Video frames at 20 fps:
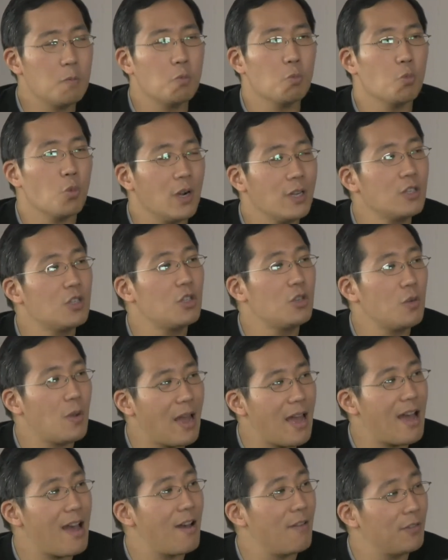once you
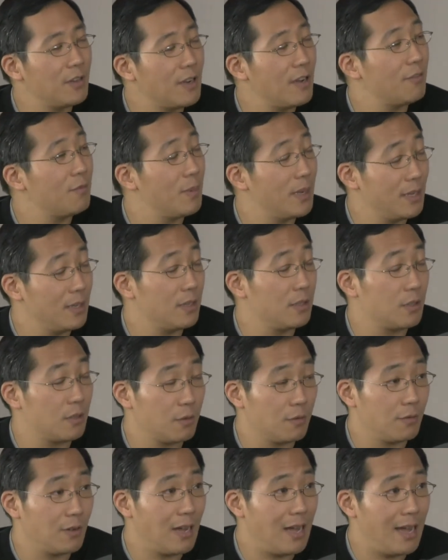have enough money to
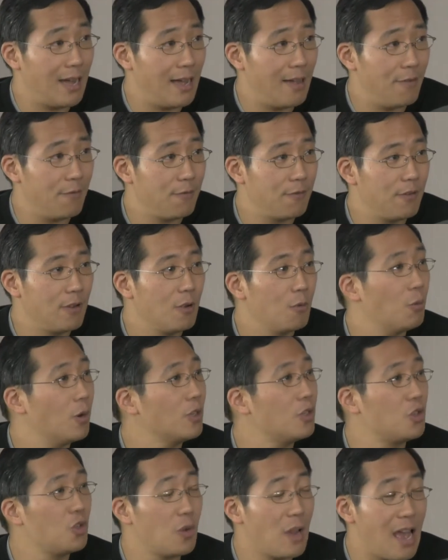survive,
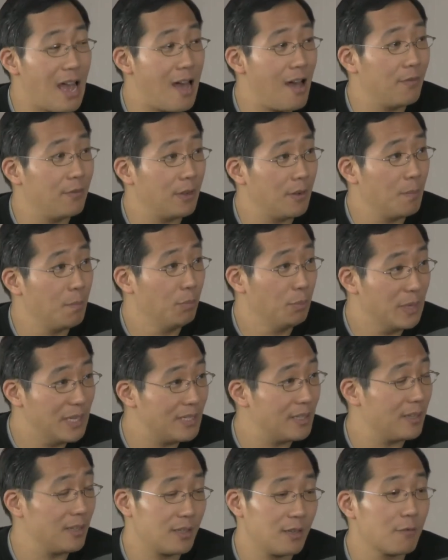once you have a
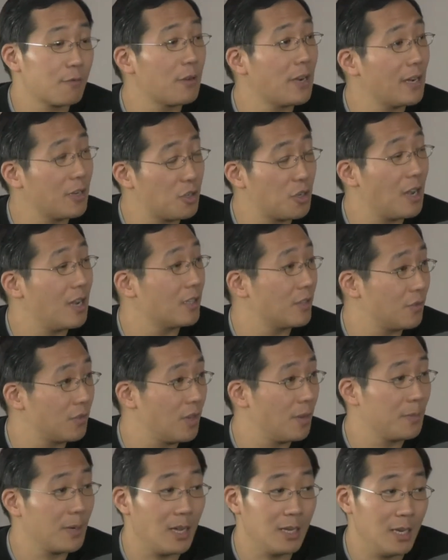business, a franchise of
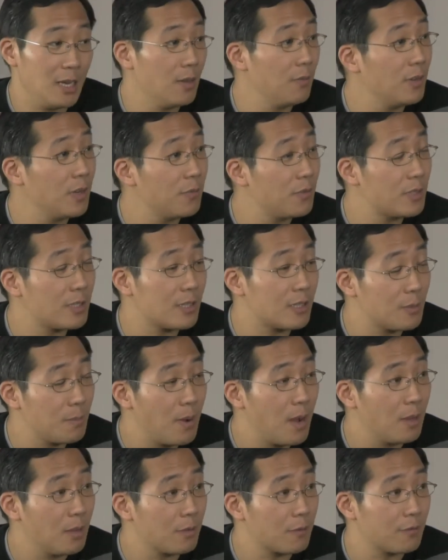some kind, even if it's a
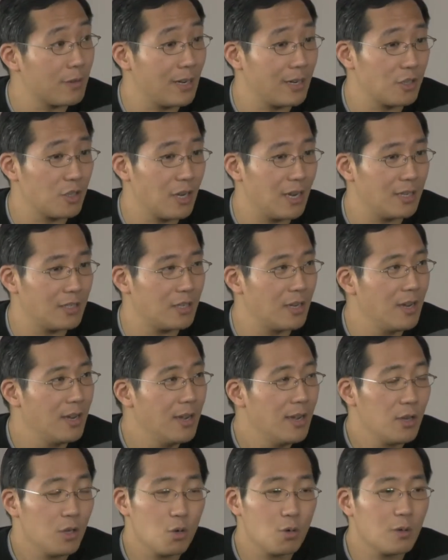smaller franchise,
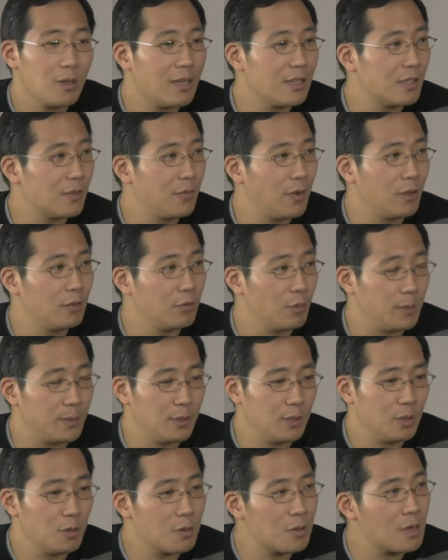you're less
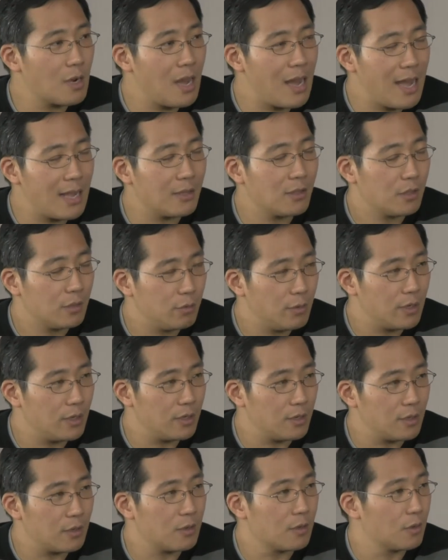vulnerable. You're not
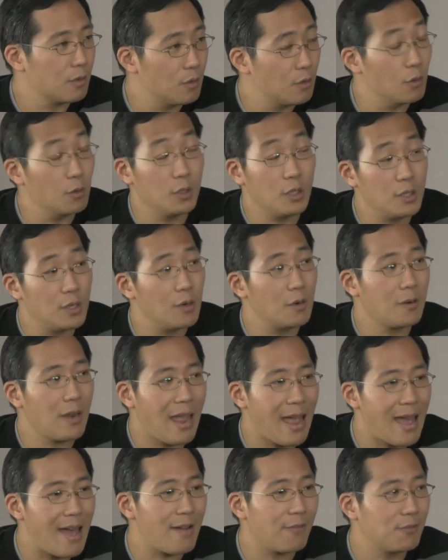Twitter or Google. You don't
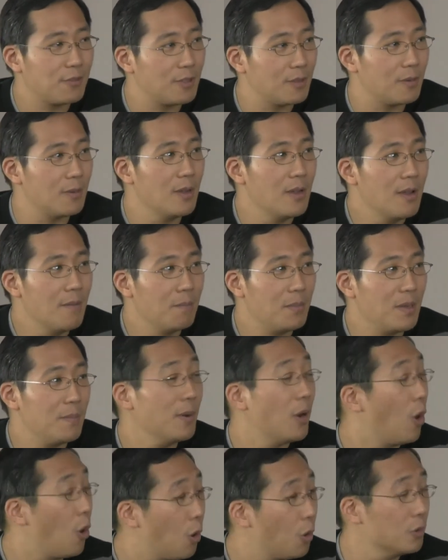have to be
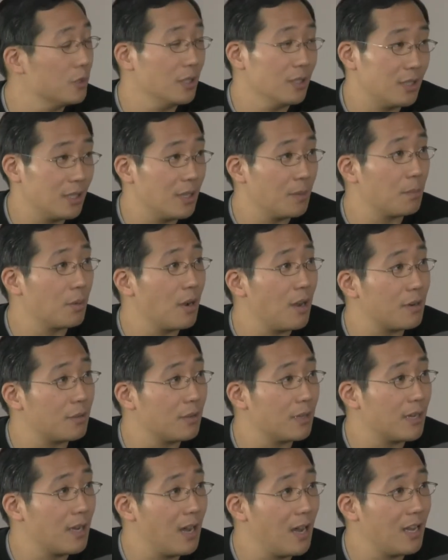beholden to the
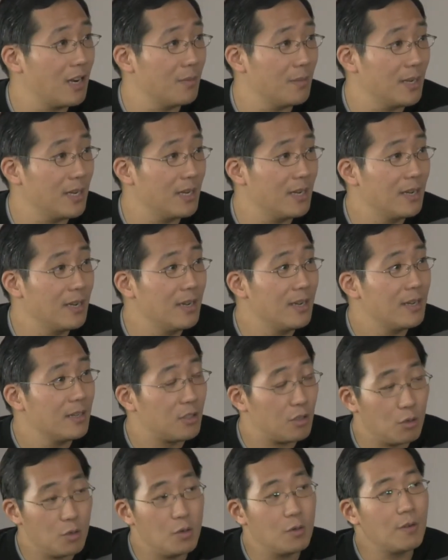broader economy.
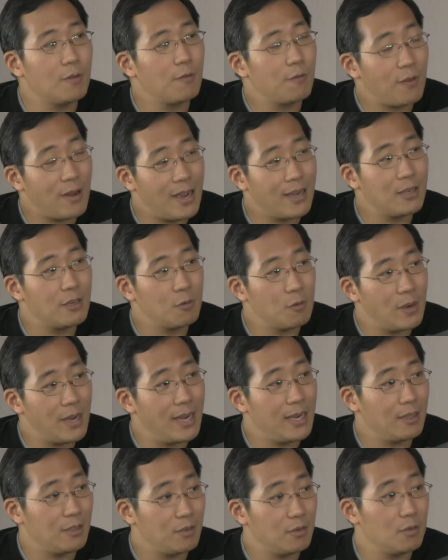So you can find a
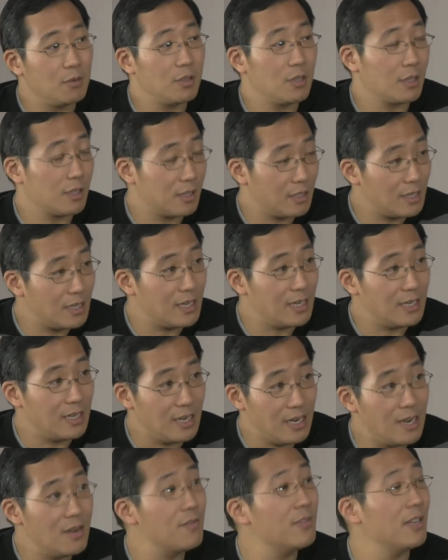way to succeed
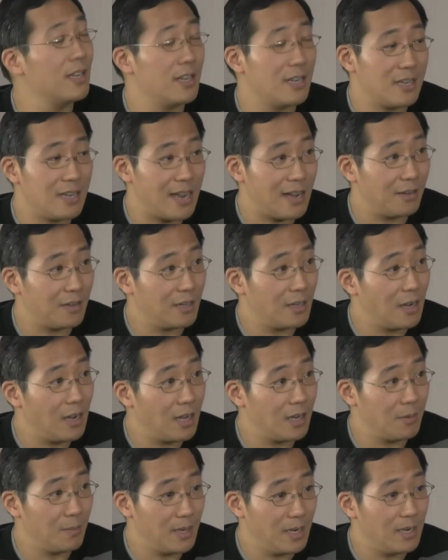even in a down
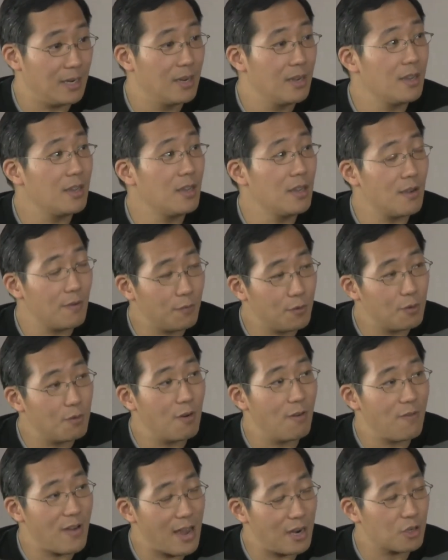economy if you
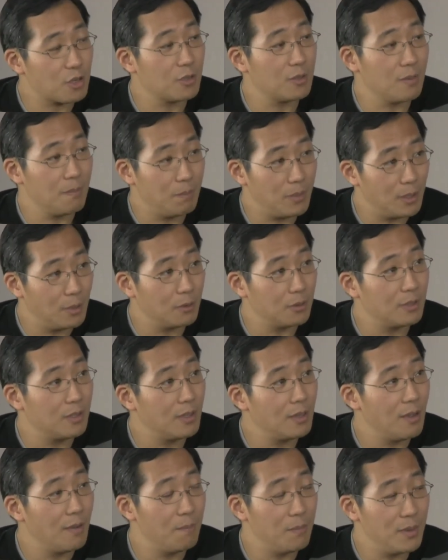have actually built a